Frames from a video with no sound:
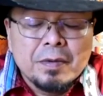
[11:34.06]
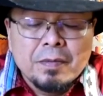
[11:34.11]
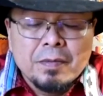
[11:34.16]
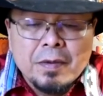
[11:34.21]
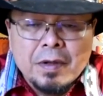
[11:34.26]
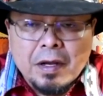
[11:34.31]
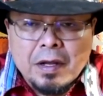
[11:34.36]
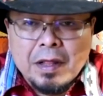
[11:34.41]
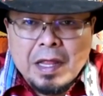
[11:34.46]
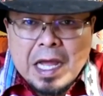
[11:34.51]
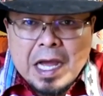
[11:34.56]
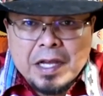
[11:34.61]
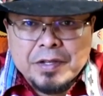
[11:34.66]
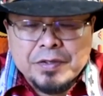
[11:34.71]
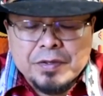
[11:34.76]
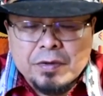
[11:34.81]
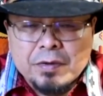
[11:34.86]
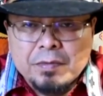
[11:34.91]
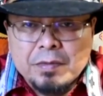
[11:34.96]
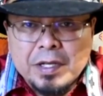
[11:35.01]

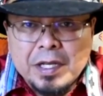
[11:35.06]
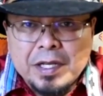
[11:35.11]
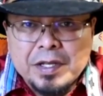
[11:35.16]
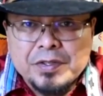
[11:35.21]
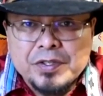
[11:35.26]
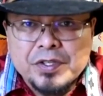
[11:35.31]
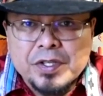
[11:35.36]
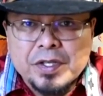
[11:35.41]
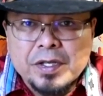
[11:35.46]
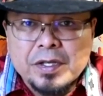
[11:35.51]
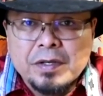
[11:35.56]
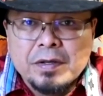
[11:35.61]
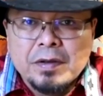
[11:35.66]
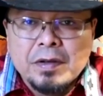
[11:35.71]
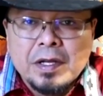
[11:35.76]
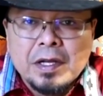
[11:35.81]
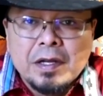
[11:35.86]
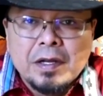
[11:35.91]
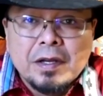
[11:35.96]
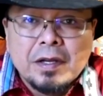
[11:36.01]
Classroom teacher
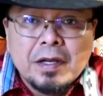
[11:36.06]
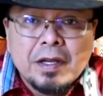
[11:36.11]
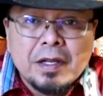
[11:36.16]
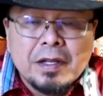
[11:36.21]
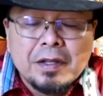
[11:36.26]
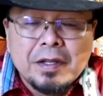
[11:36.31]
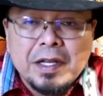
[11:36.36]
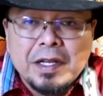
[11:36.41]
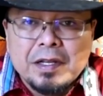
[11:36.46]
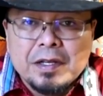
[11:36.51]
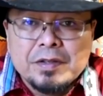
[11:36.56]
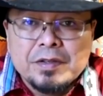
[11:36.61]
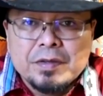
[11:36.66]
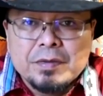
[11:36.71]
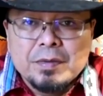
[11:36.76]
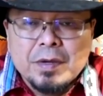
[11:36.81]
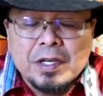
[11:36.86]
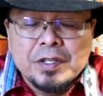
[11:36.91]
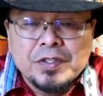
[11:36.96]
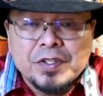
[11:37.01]
can lead
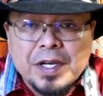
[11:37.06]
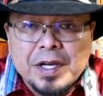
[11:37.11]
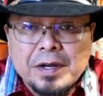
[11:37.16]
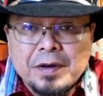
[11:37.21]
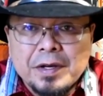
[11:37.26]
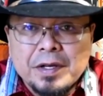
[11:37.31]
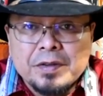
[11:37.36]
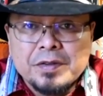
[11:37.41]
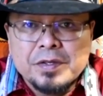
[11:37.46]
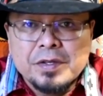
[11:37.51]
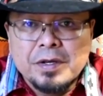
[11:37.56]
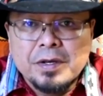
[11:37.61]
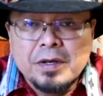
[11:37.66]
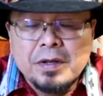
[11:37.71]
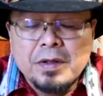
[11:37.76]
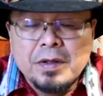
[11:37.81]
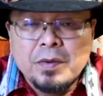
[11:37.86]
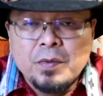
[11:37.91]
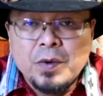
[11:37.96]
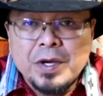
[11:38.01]
a sharing
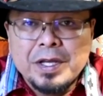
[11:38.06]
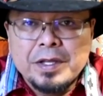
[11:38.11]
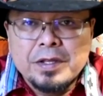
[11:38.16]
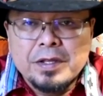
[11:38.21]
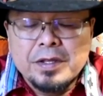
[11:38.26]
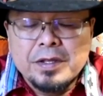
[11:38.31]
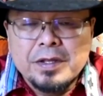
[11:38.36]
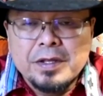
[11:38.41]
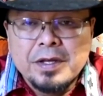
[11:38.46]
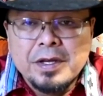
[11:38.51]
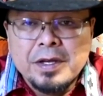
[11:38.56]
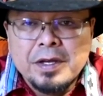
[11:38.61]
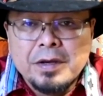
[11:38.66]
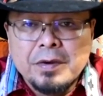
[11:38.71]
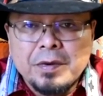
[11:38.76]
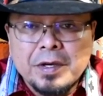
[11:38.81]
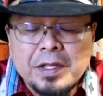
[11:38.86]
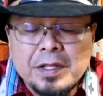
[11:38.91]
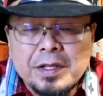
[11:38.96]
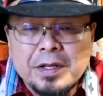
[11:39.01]
circle
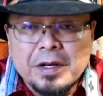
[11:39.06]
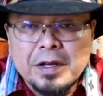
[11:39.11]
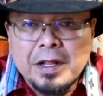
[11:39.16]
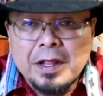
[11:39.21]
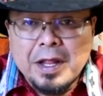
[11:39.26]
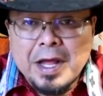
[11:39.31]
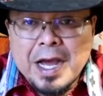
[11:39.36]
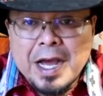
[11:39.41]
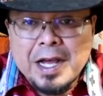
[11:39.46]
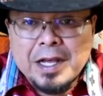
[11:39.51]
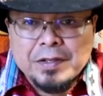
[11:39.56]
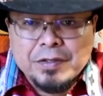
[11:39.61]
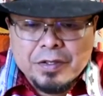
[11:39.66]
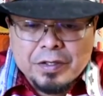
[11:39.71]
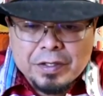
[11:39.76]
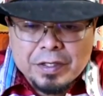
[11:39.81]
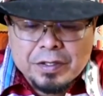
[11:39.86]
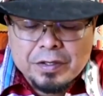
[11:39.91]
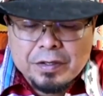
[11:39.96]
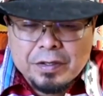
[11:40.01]
with their class
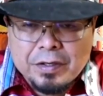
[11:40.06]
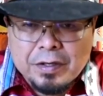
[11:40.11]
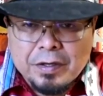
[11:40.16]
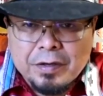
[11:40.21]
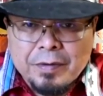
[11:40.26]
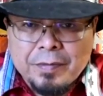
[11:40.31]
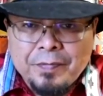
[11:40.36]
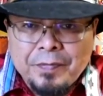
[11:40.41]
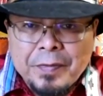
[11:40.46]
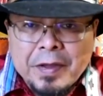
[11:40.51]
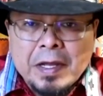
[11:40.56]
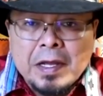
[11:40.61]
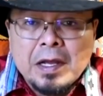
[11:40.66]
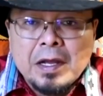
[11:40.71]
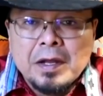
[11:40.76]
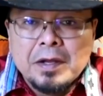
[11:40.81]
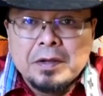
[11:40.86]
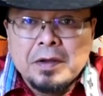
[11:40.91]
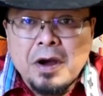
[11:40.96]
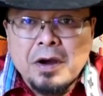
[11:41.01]
just to
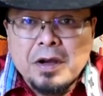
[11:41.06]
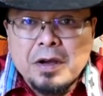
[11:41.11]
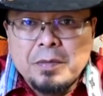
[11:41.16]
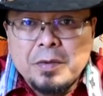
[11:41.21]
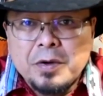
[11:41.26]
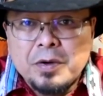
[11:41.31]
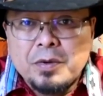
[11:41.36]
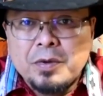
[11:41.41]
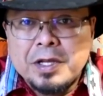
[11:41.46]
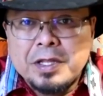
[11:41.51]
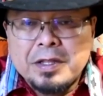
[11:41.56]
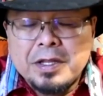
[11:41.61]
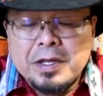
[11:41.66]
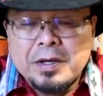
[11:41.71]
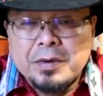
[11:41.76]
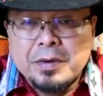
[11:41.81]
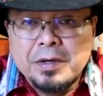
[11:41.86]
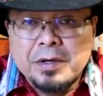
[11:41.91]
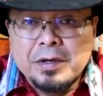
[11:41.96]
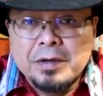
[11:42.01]
talk about what they
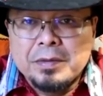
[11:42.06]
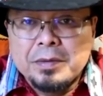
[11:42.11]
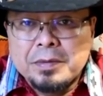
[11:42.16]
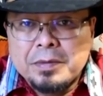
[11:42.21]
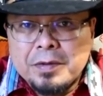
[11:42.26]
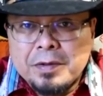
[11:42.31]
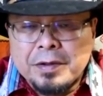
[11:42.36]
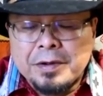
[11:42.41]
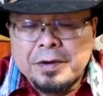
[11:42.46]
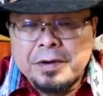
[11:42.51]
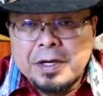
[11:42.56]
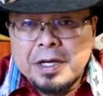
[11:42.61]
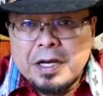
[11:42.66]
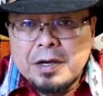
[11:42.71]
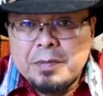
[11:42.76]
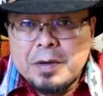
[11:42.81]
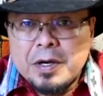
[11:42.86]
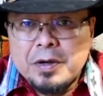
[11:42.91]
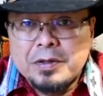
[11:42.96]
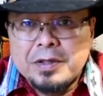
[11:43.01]
were learning
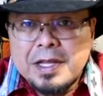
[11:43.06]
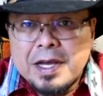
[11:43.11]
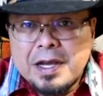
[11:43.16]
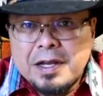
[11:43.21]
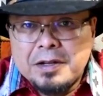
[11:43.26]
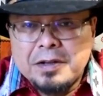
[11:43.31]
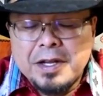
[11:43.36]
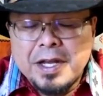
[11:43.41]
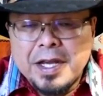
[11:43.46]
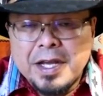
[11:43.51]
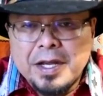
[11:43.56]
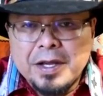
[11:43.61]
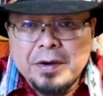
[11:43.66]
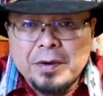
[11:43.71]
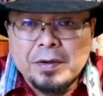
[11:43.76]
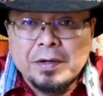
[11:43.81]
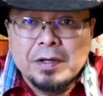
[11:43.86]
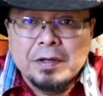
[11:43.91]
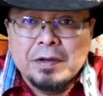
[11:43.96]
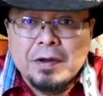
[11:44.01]
about that day
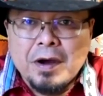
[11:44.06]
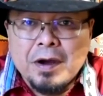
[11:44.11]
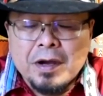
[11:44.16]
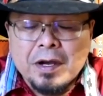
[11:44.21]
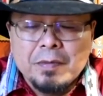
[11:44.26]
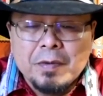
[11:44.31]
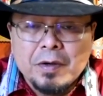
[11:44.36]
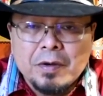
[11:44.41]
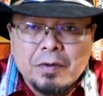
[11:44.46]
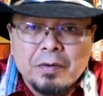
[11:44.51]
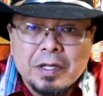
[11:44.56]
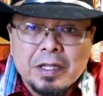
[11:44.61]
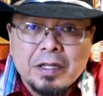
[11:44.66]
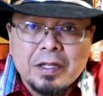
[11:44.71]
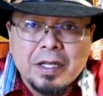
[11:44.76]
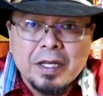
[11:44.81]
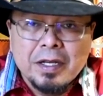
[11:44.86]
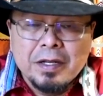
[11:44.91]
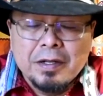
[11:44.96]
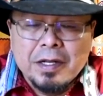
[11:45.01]
or to talk about what
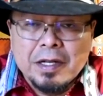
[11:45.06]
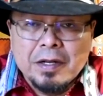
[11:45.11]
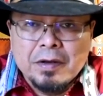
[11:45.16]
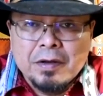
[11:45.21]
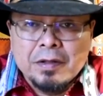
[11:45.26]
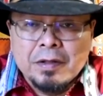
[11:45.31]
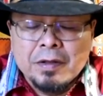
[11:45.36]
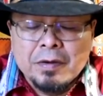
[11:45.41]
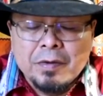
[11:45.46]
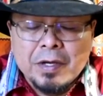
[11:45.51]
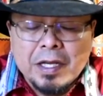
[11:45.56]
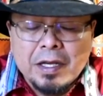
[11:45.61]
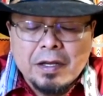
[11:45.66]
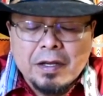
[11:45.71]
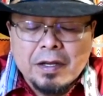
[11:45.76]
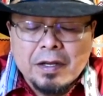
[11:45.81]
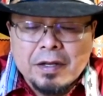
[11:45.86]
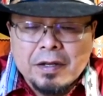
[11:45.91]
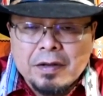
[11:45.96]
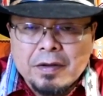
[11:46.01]
they did on the
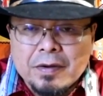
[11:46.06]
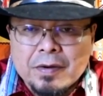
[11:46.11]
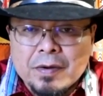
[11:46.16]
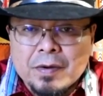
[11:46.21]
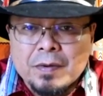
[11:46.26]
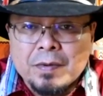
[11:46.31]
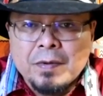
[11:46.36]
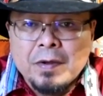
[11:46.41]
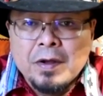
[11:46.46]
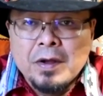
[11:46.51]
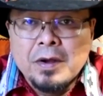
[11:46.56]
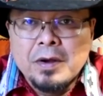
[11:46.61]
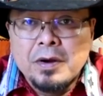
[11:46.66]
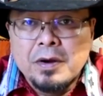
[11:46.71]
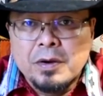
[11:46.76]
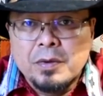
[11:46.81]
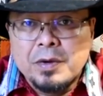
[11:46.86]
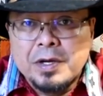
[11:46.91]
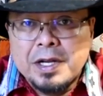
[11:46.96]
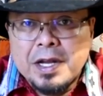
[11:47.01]
weekend or
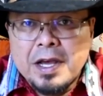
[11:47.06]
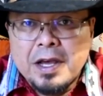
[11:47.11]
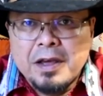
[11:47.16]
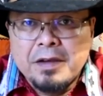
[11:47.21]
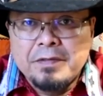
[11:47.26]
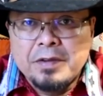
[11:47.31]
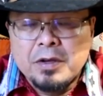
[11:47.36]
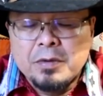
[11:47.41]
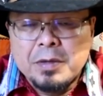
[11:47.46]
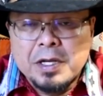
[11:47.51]
what have you.